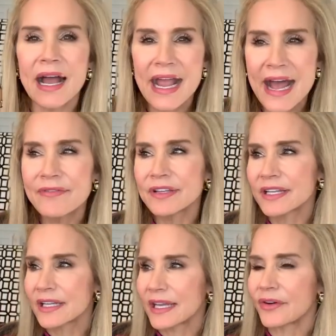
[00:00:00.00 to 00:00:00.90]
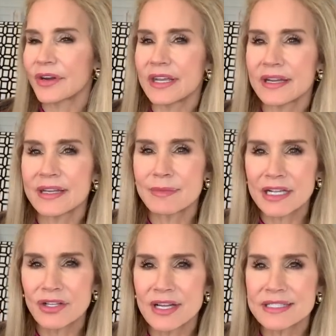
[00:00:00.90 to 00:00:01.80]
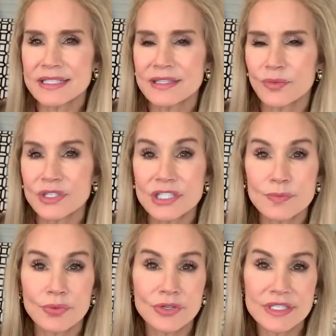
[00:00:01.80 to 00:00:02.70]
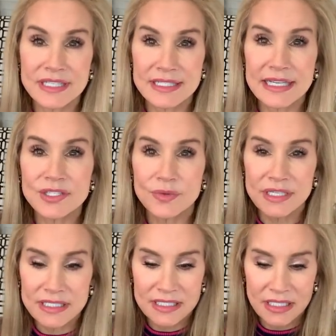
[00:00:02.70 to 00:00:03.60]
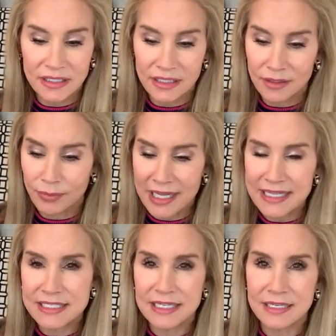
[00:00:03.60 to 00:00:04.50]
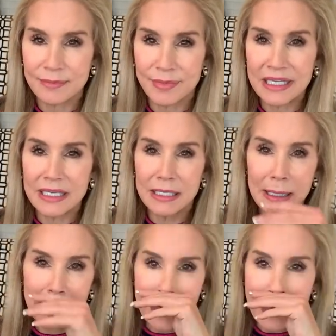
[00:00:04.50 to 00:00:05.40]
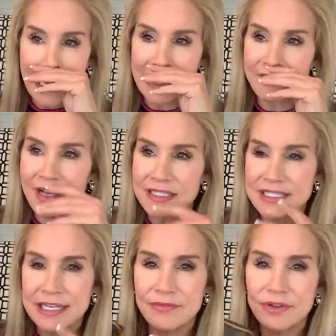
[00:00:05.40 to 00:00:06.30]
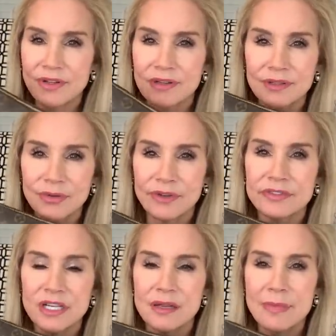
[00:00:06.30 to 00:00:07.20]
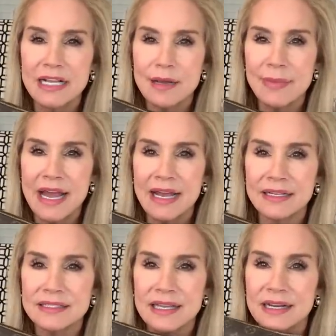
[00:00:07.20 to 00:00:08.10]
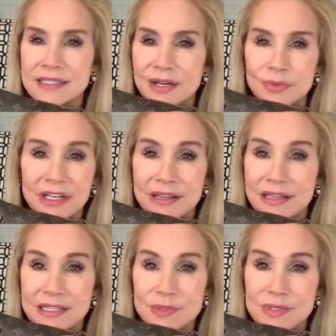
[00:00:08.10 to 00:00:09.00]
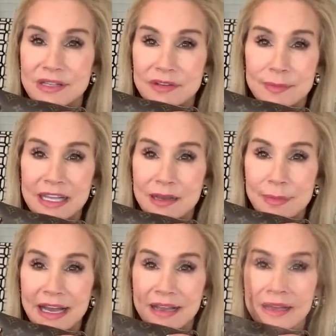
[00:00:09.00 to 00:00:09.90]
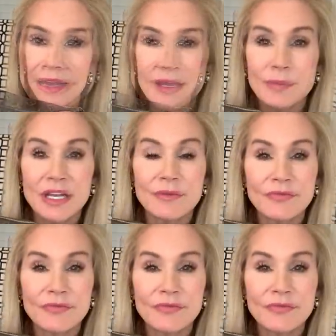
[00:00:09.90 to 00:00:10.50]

I have a little area in my closet, which is purse accessories. It's a little plastic bin. And I've got several Louis Vuitton makeup bags. And I don't really think this was even a makeup bag, but it